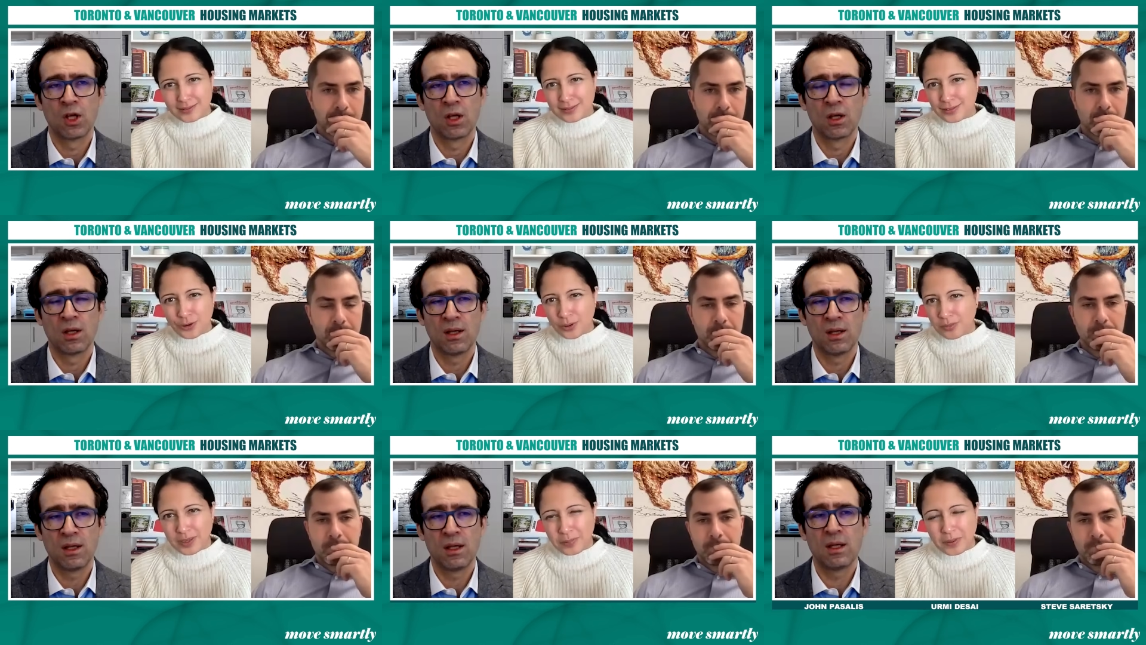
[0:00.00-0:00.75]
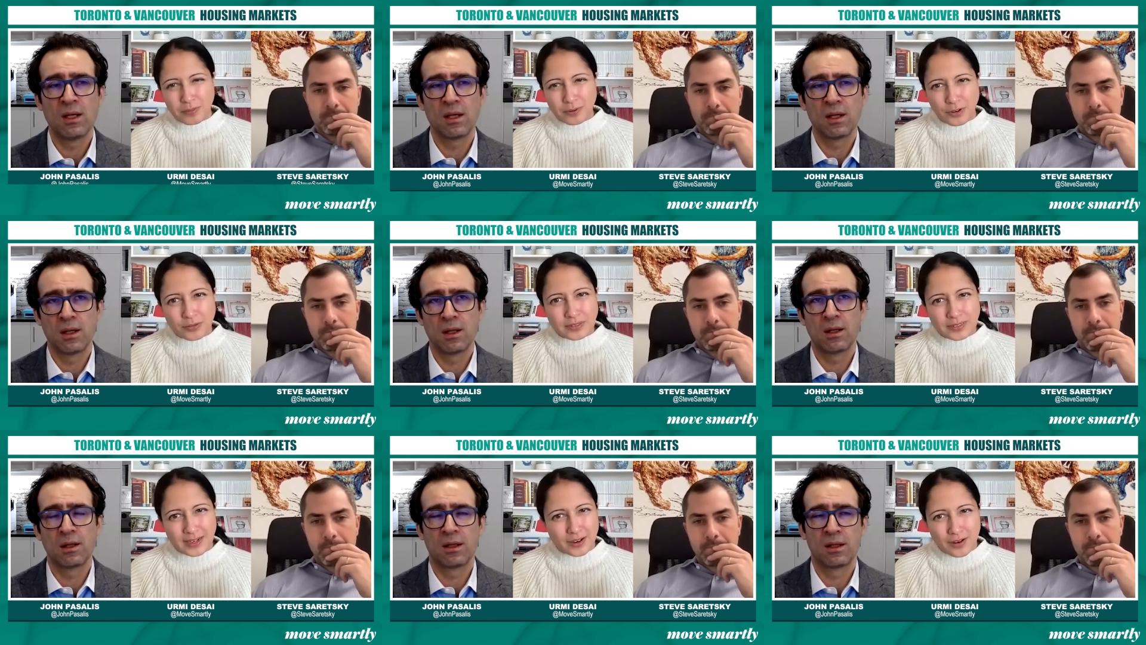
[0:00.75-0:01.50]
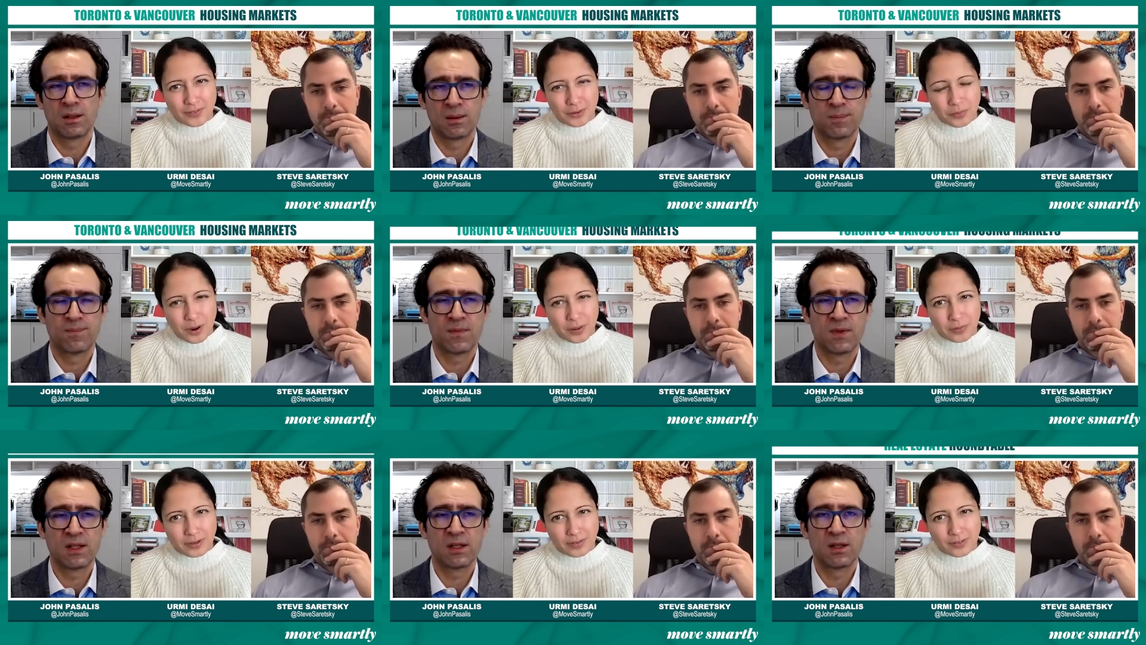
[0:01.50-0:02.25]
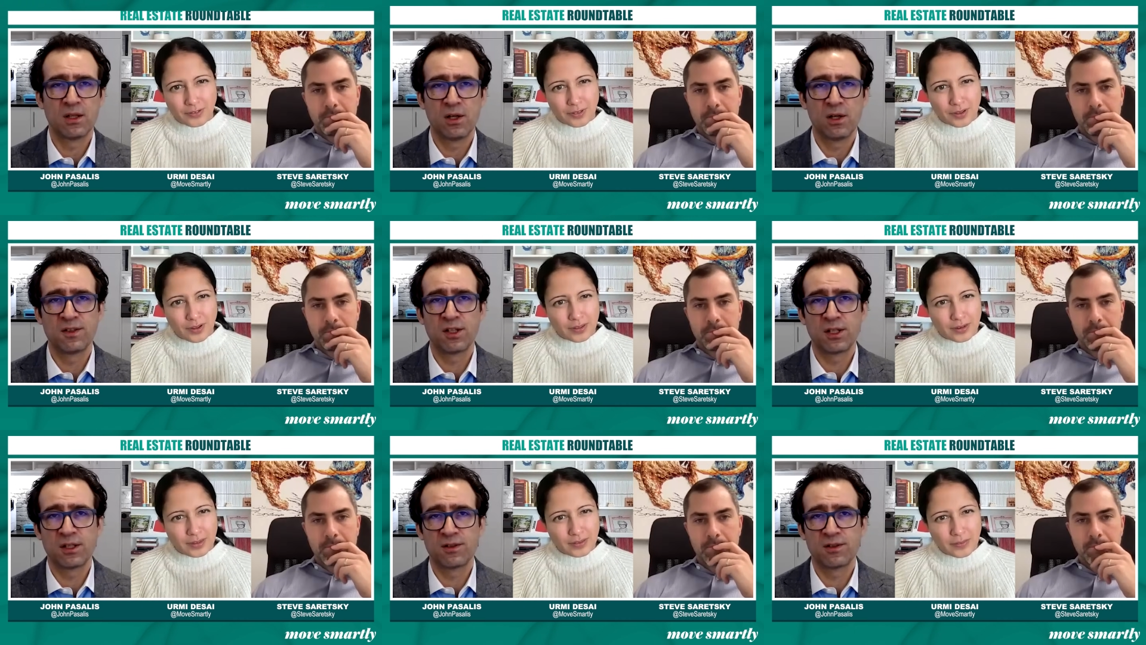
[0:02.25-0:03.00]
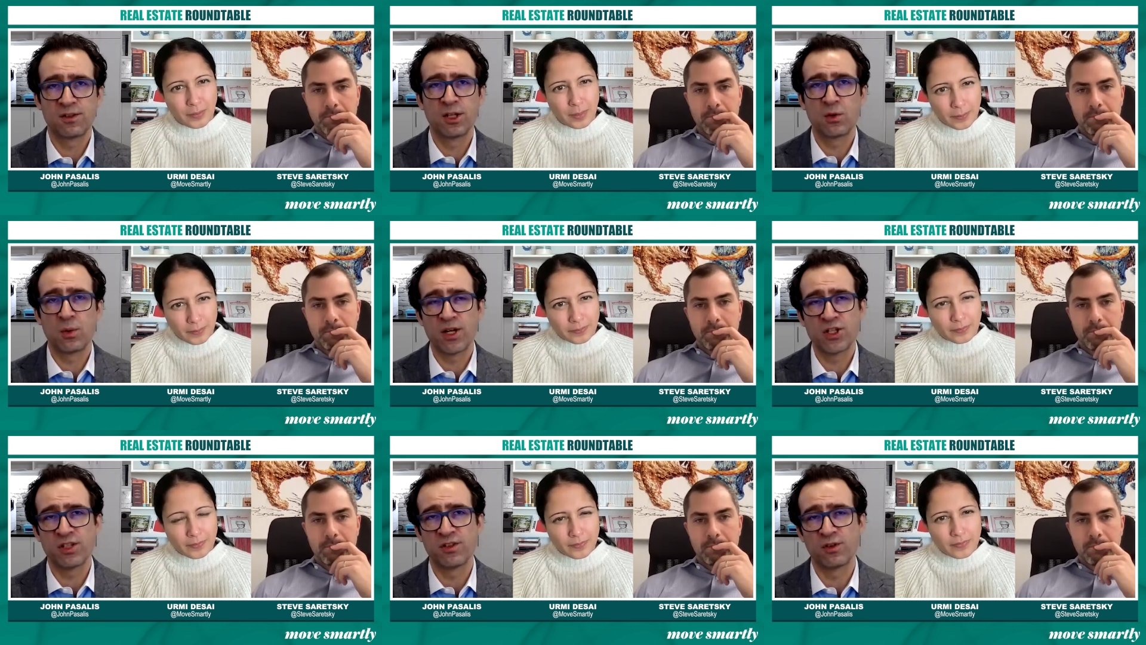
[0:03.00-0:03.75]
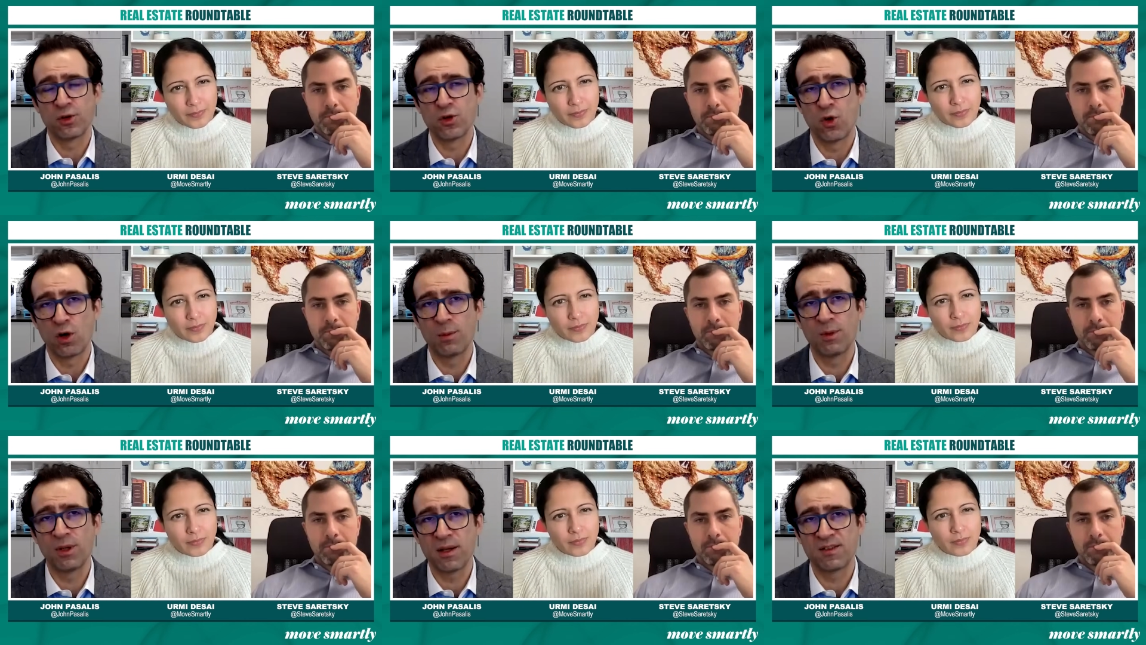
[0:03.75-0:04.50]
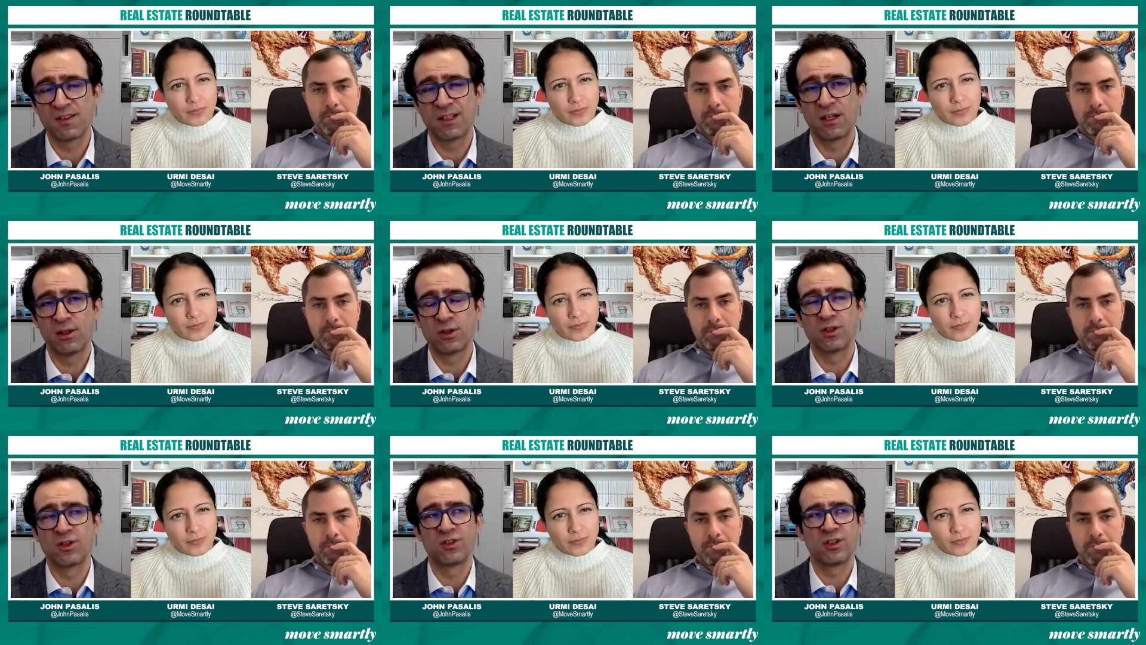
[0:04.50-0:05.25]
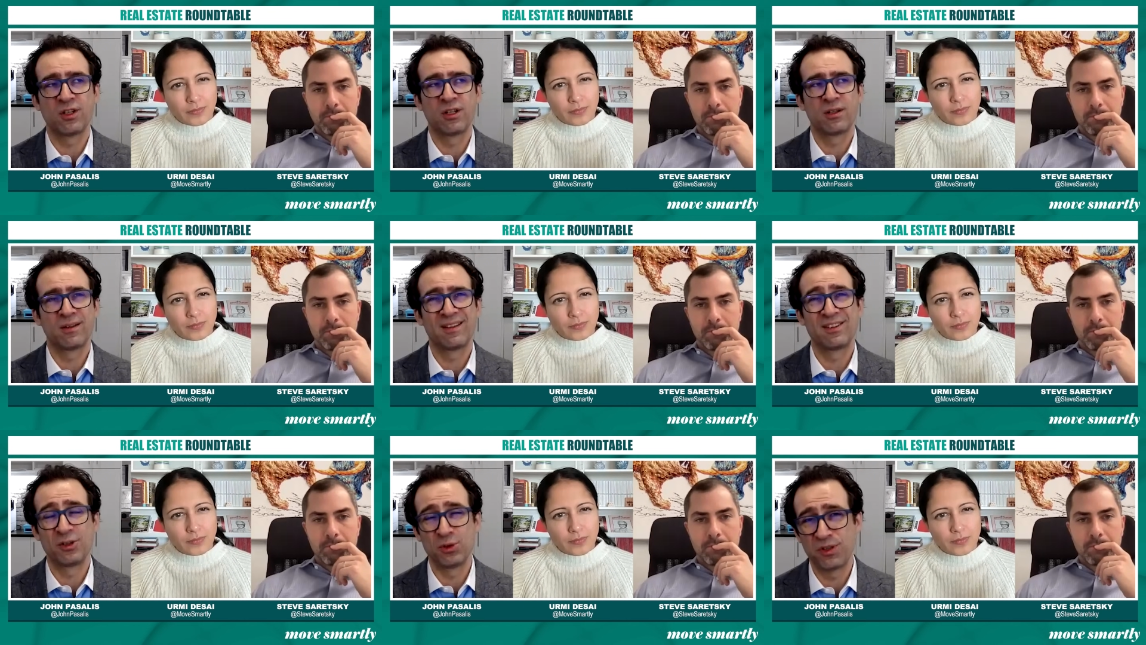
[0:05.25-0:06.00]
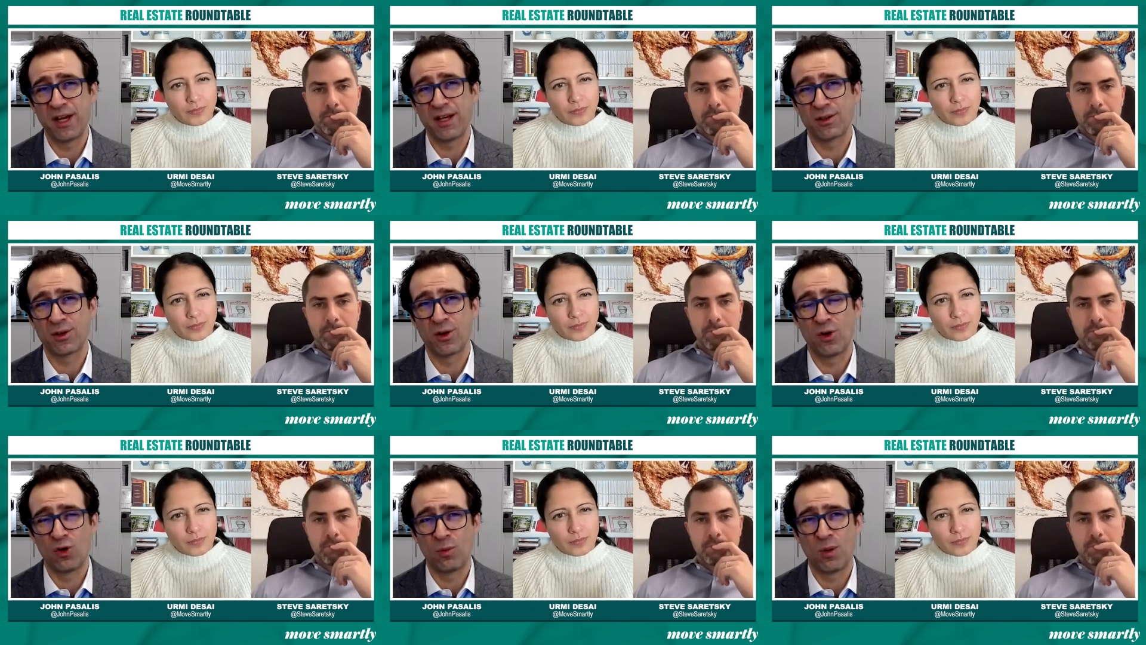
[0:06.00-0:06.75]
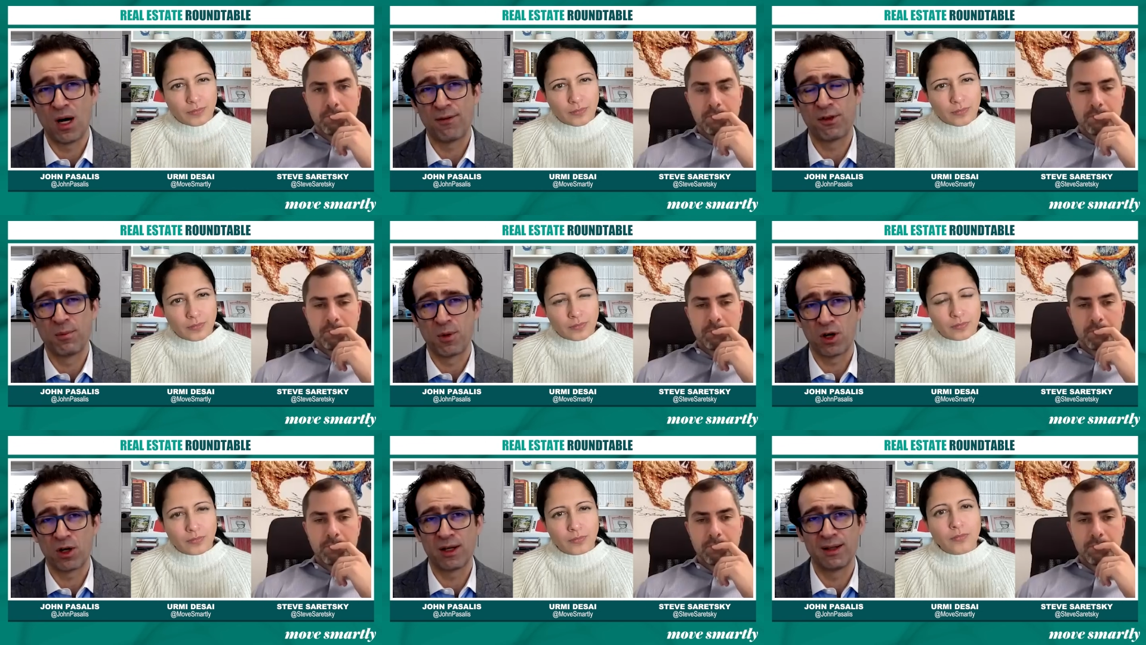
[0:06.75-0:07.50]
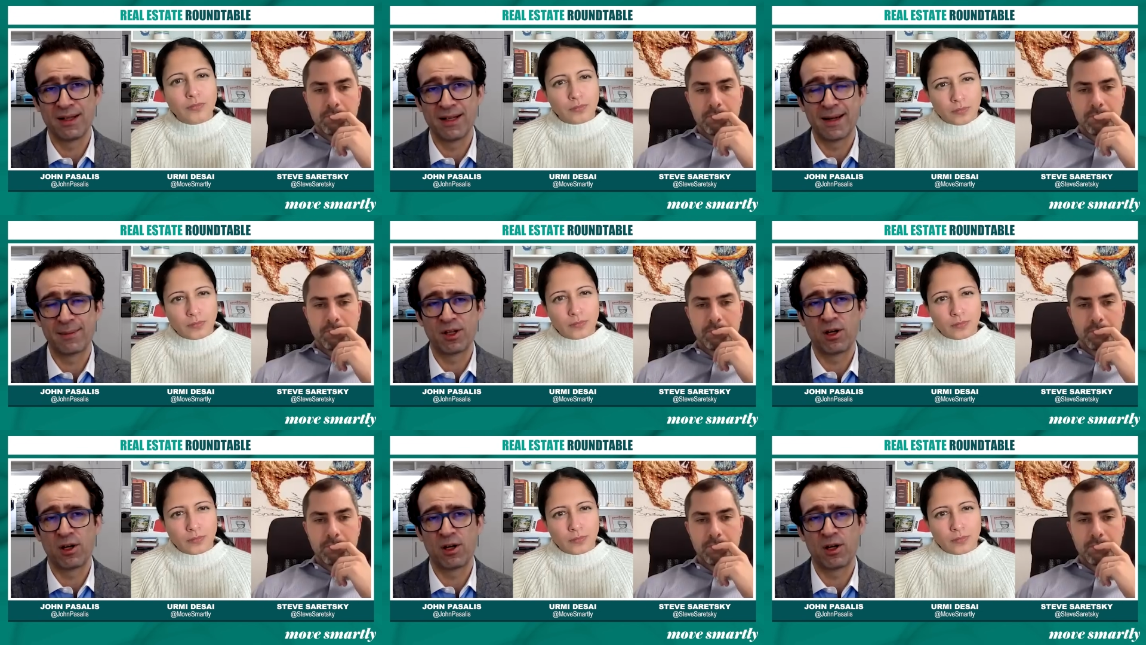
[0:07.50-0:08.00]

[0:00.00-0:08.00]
Speaker 1: normally people don't take off their properties
Speaker 2: during no, it's, the a, it's a good question. So normally sellers do take their home off the market leading up to the